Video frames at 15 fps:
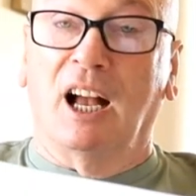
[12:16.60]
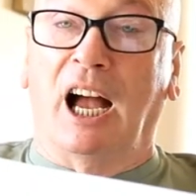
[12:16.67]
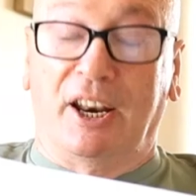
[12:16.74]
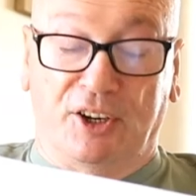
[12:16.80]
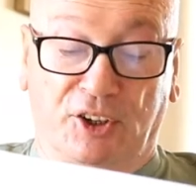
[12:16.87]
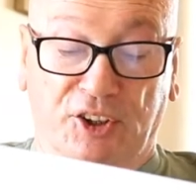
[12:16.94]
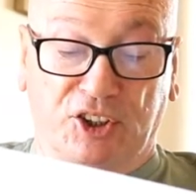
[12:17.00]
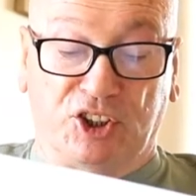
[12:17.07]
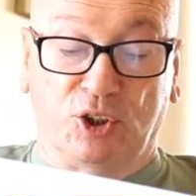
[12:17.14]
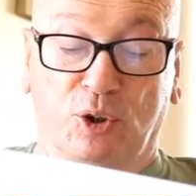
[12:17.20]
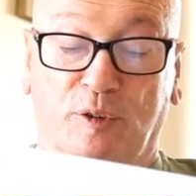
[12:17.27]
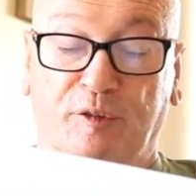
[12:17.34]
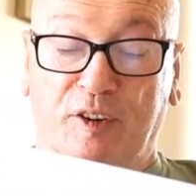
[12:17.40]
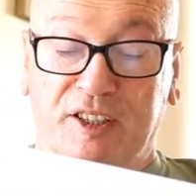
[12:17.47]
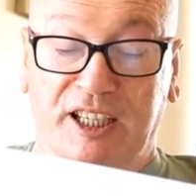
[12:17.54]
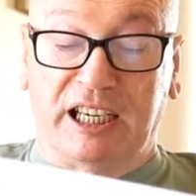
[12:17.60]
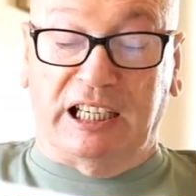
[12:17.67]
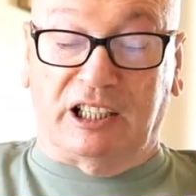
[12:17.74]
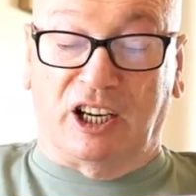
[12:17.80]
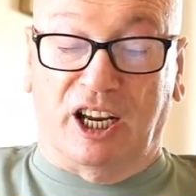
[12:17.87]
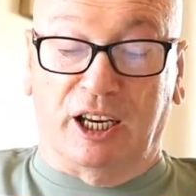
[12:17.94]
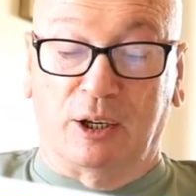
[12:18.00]
Another cure for
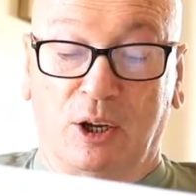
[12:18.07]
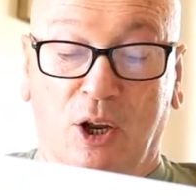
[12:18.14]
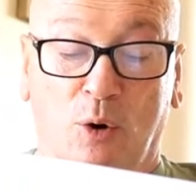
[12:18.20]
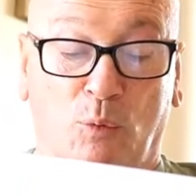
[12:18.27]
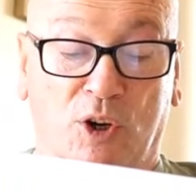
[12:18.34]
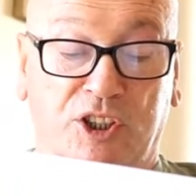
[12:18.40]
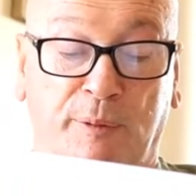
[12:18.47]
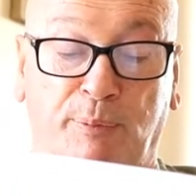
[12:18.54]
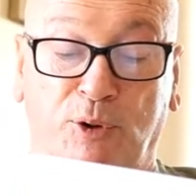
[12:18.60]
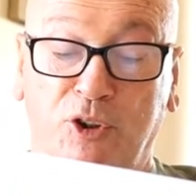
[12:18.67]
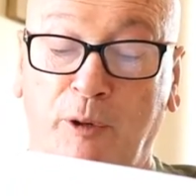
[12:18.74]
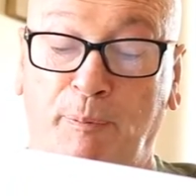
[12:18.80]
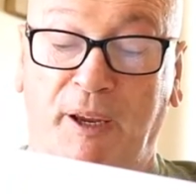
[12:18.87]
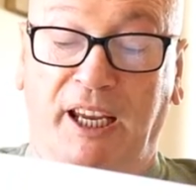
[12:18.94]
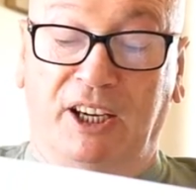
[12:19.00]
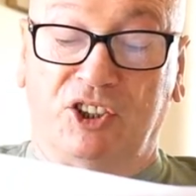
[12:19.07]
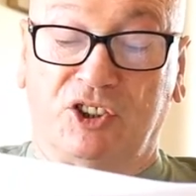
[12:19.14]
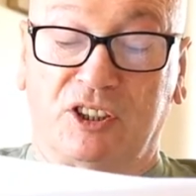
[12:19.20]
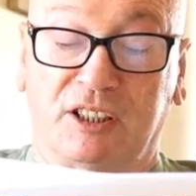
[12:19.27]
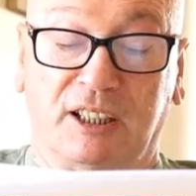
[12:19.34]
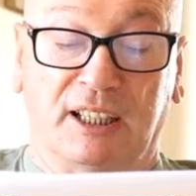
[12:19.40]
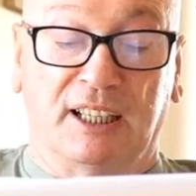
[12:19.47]
decline was to put a
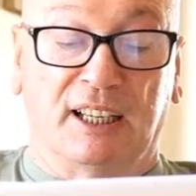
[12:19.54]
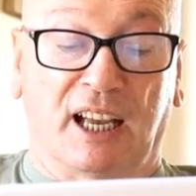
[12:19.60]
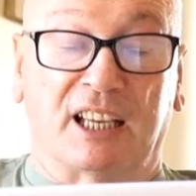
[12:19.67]
patient